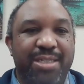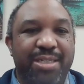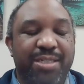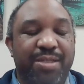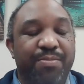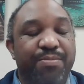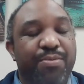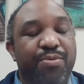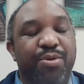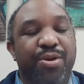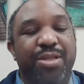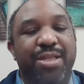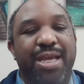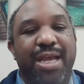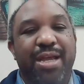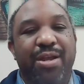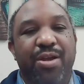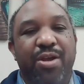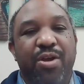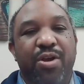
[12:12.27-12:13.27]
It's important
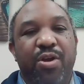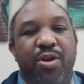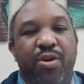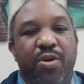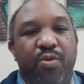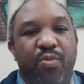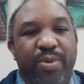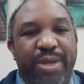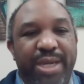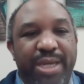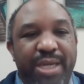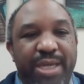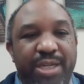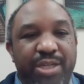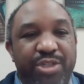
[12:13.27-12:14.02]
that we